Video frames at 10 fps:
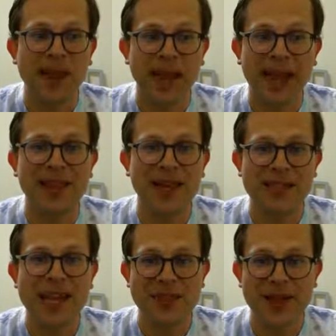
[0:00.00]
and that
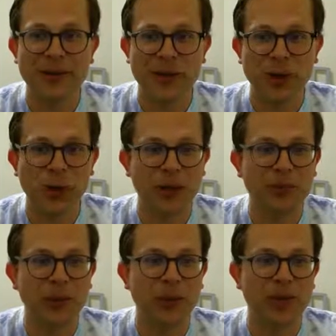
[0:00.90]
10,000 coin
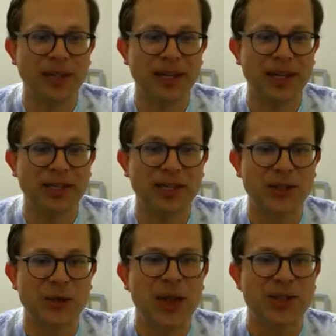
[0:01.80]
pull was nice too.